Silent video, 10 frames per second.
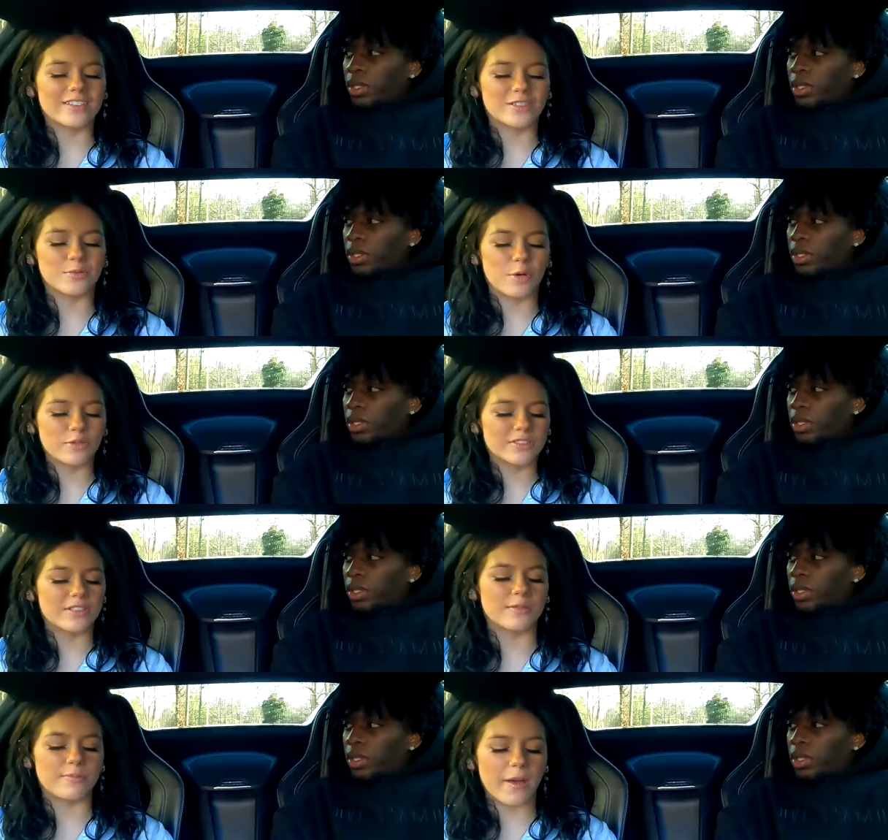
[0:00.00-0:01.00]
Speaker 1: is supposed
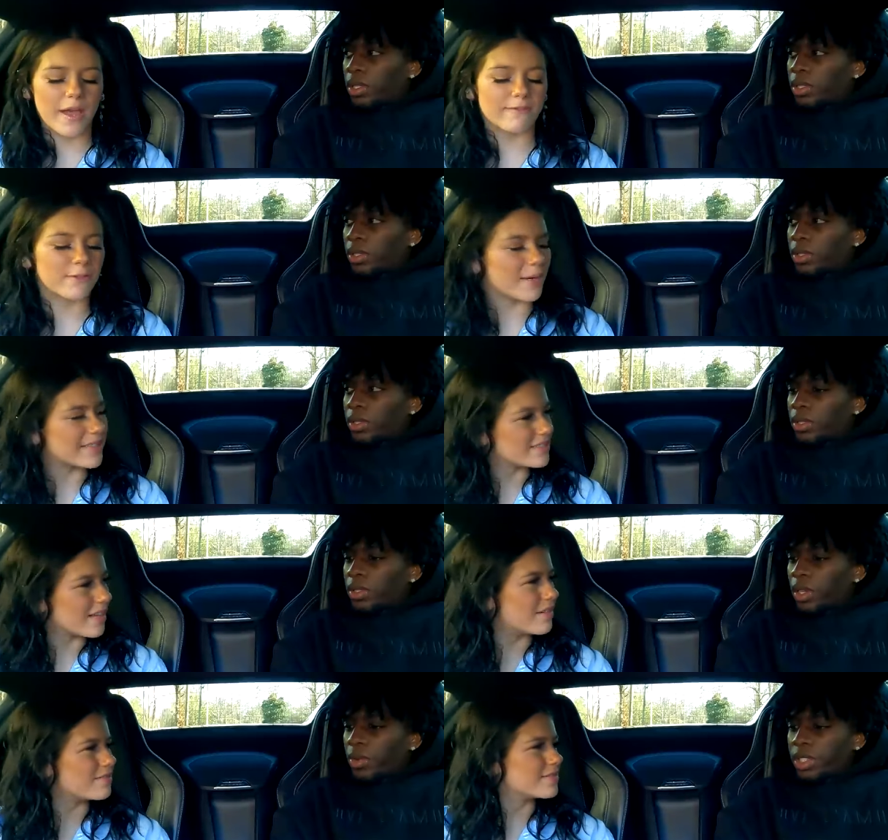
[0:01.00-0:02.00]
to pay for my
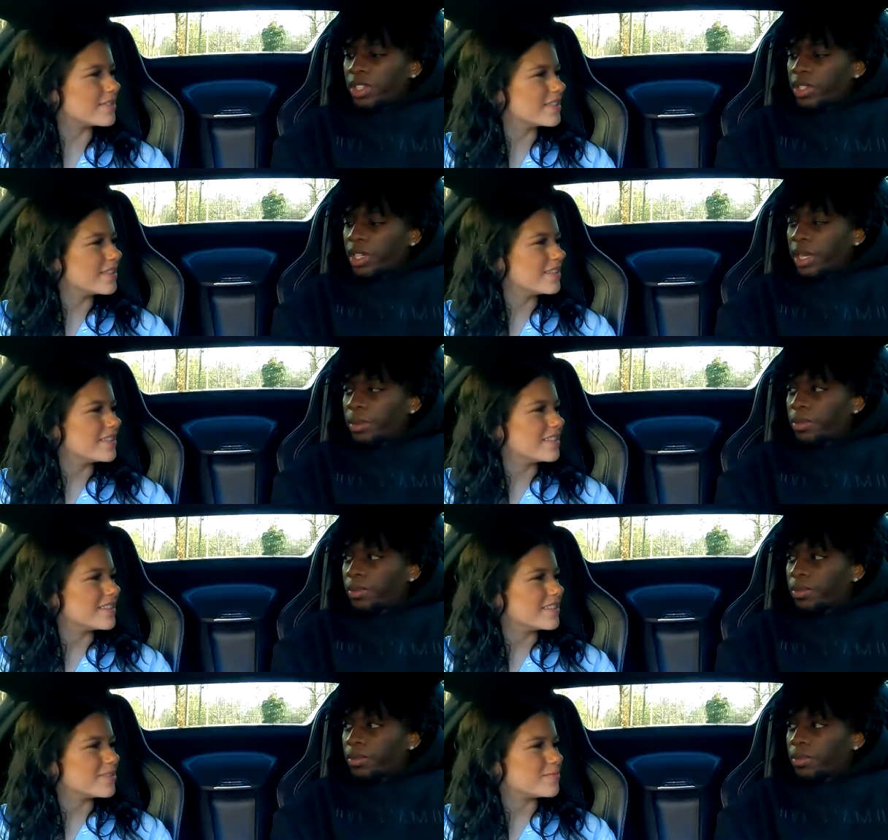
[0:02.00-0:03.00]
stuff. And what's your job?
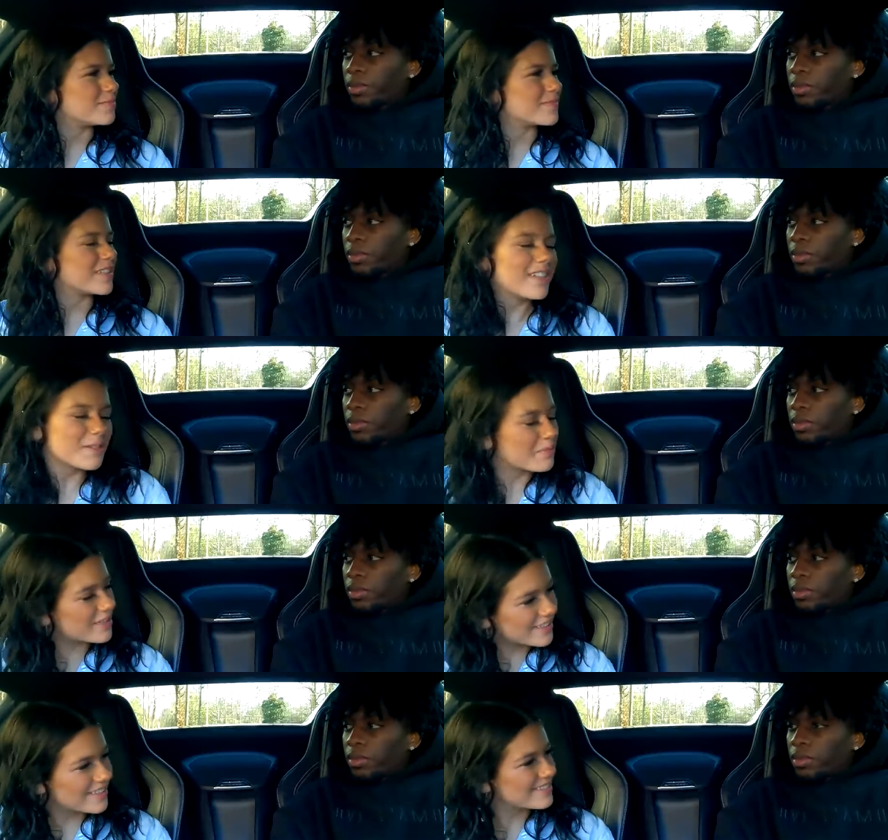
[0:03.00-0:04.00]
To look
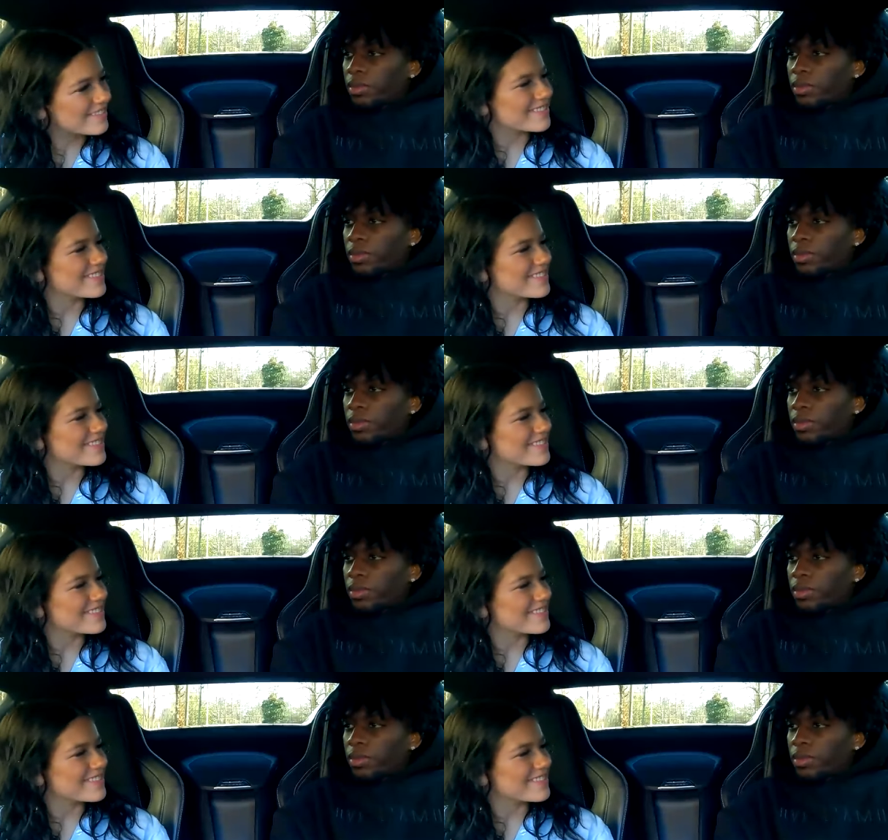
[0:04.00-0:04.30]
pretty.